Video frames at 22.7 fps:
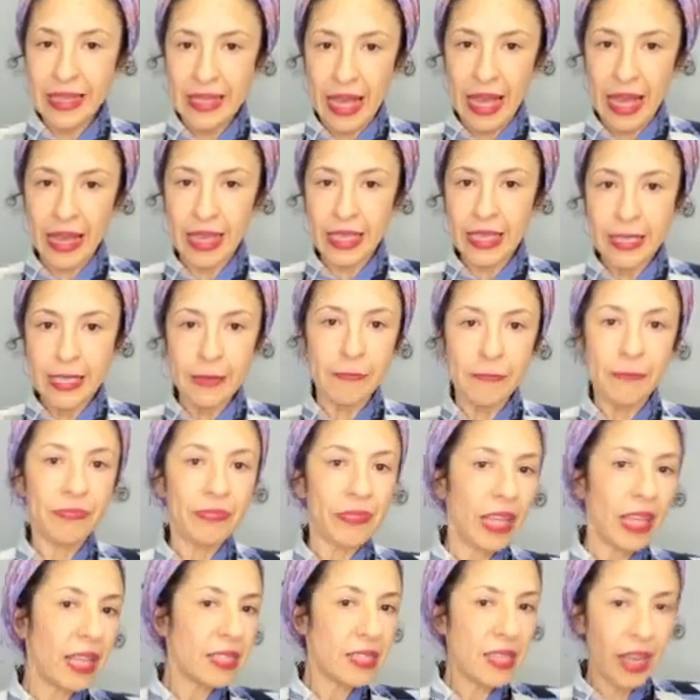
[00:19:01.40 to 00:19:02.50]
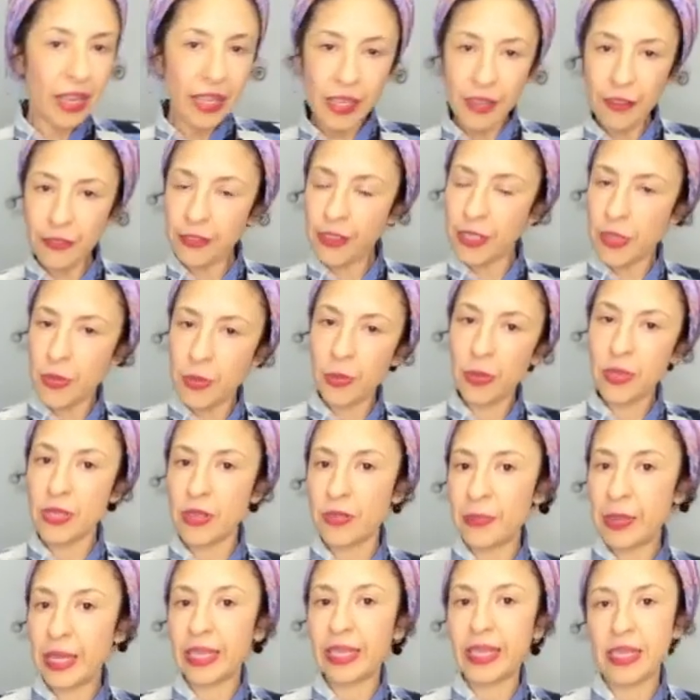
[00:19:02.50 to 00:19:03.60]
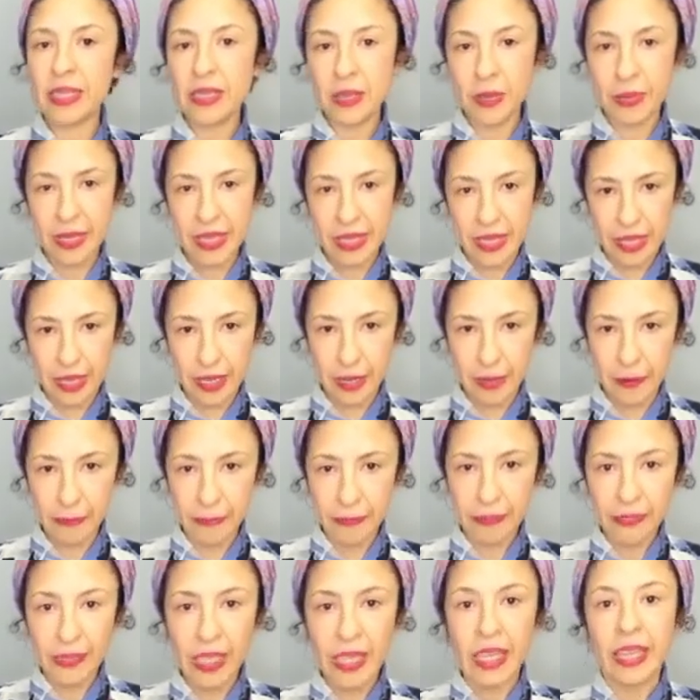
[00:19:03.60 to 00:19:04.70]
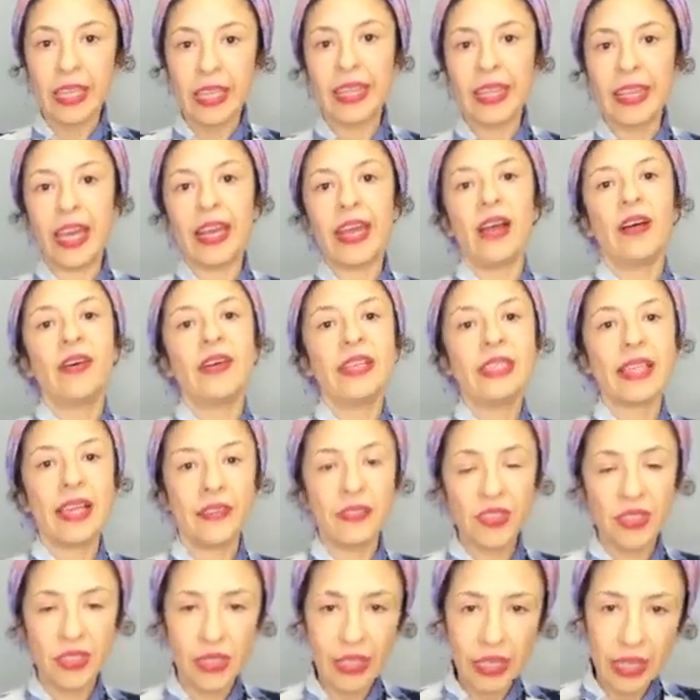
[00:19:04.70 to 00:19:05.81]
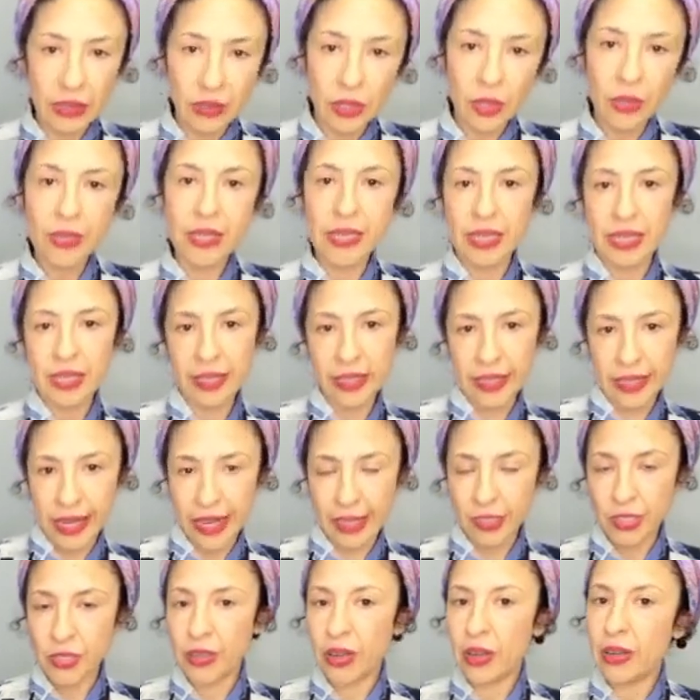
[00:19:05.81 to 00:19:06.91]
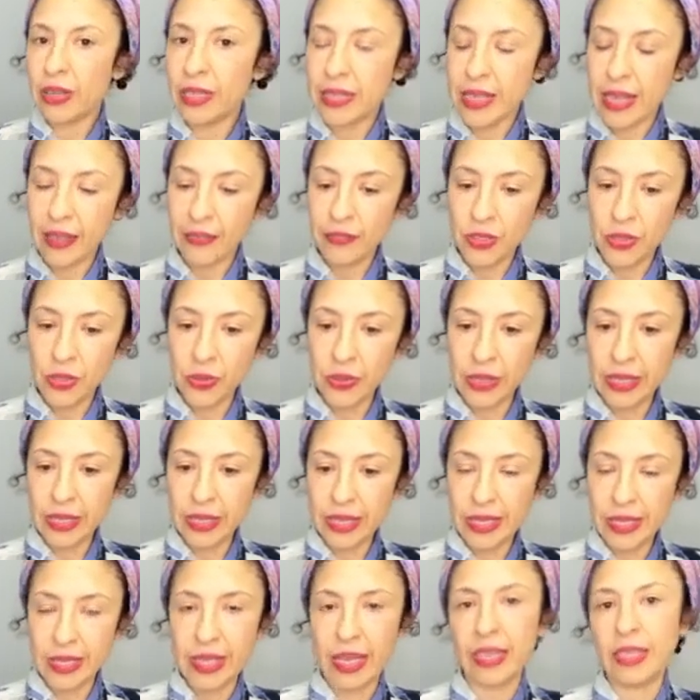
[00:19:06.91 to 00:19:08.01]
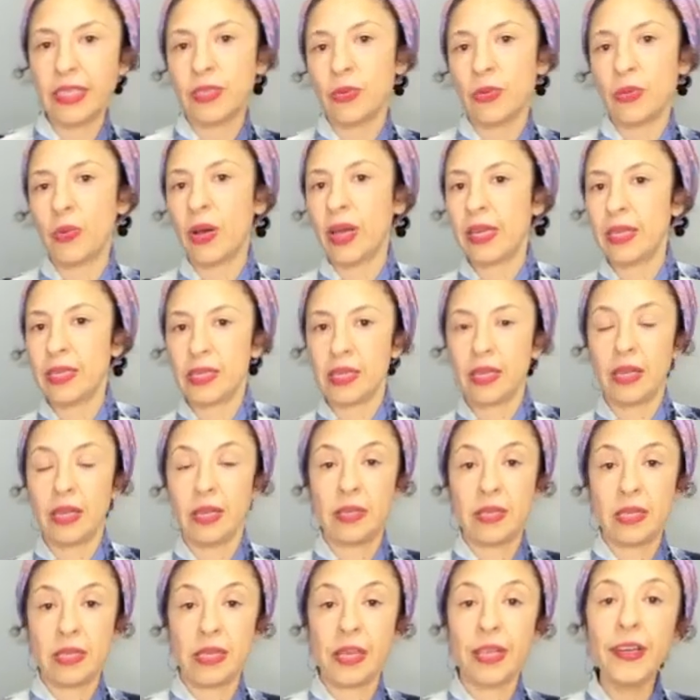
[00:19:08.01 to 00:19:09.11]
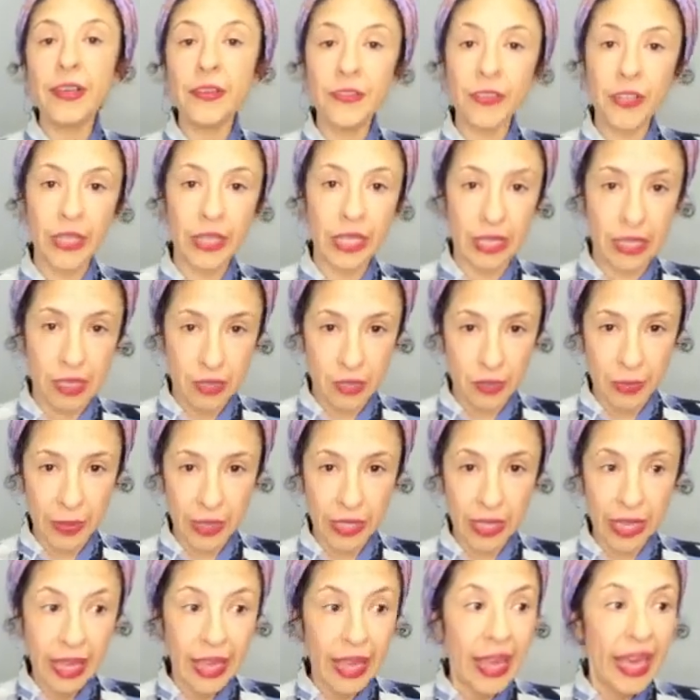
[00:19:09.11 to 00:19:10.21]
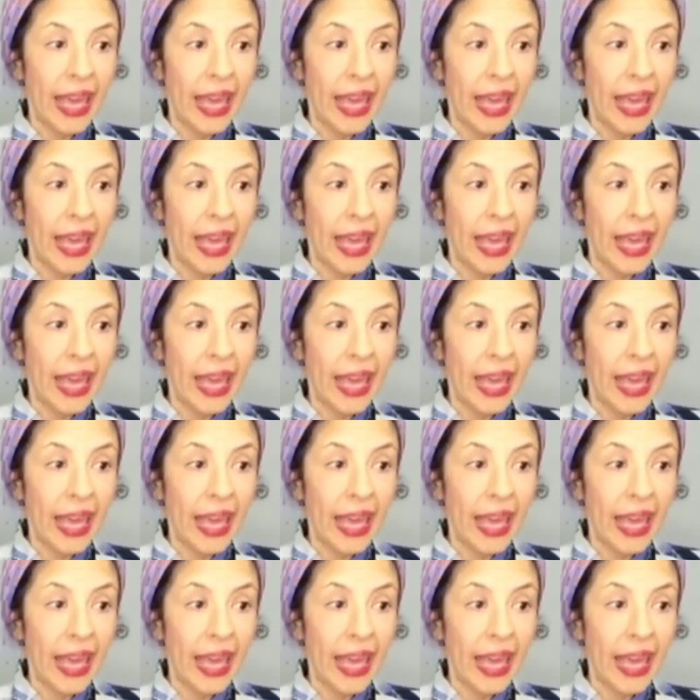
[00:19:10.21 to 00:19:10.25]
size, it's not going to fit most of my customers here. Then I always have to consider that. You always have to understand what is going to serve your customer.